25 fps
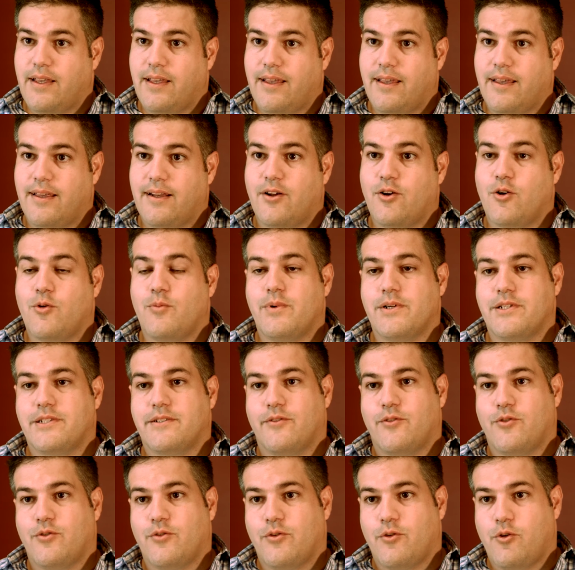and a whole bunch
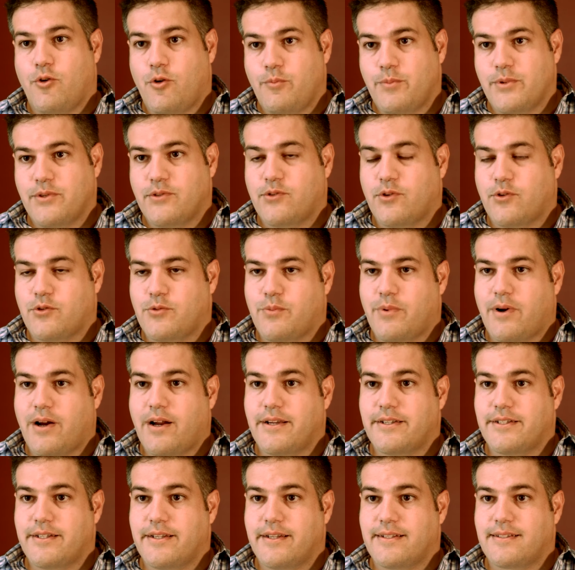of open source
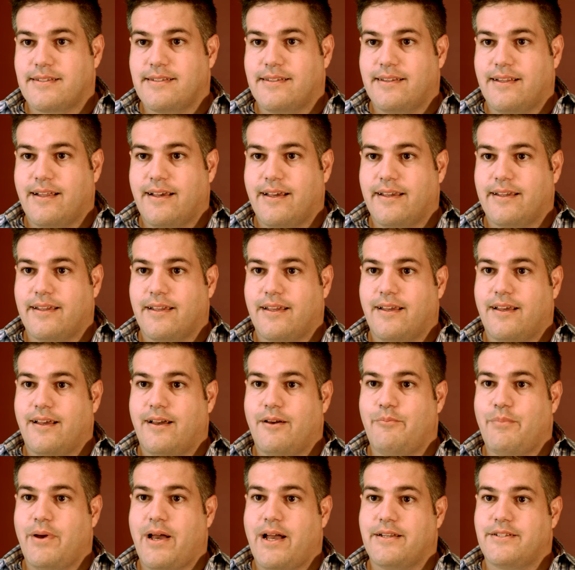projects like
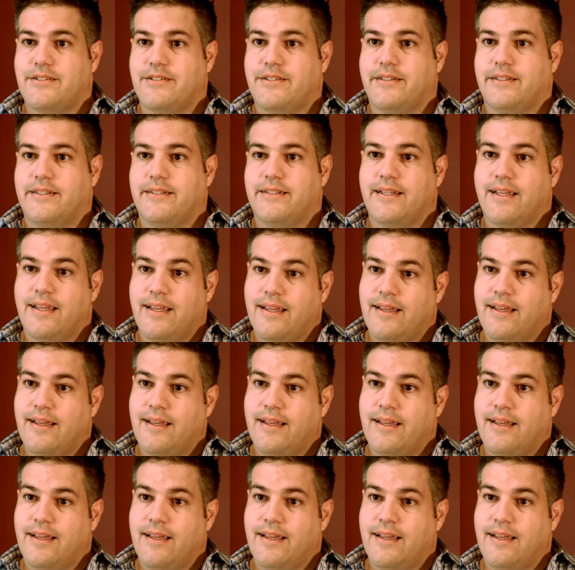Apache